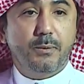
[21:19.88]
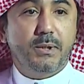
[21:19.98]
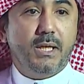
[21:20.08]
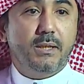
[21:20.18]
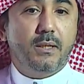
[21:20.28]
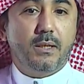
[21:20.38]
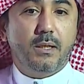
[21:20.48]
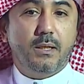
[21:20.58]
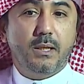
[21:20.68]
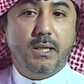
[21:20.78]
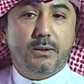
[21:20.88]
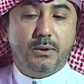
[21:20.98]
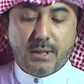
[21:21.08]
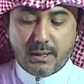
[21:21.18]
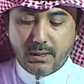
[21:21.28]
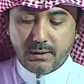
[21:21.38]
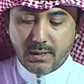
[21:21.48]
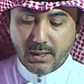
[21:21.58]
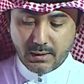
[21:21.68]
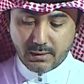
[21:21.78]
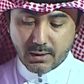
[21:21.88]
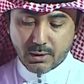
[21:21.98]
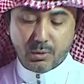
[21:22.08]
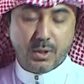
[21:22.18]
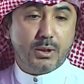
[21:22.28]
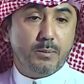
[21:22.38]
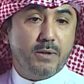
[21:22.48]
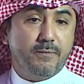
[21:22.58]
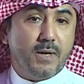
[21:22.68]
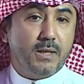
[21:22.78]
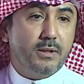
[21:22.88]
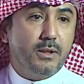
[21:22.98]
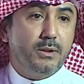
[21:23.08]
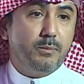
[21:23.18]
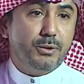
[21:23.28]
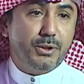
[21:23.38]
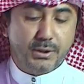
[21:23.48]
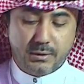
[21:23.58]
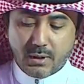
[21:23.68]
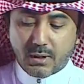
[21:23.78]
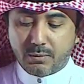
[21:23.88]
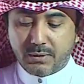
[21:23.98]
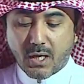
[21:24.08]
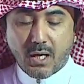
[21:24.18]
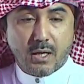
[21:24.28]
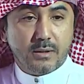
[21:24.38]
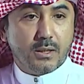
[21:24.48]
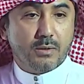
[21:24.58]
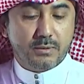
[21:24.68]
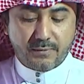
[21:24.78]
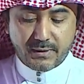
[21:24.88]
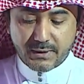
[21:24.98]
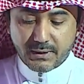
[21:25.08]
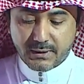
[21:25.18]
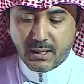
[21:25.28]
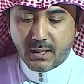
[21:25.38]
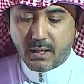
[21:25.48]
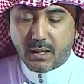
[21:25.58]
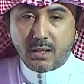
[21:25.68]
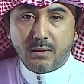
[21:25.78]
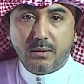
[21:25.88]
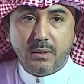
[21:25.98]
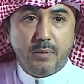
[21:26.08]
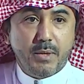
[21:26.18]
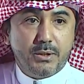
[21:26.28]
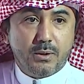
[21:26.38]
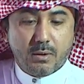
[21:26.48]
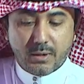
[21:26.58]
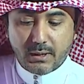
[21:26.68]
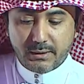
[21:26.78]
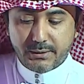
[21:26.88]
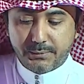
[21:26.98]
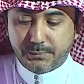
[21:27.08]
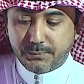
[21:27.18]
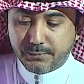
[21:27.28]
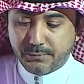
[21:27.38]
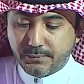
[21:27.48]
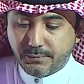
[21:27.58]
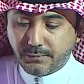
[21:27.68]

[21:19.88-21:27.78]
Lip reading: And this would lead to, in the end, to ectopic fat deposition around the heart, around the vessels, around the major organs.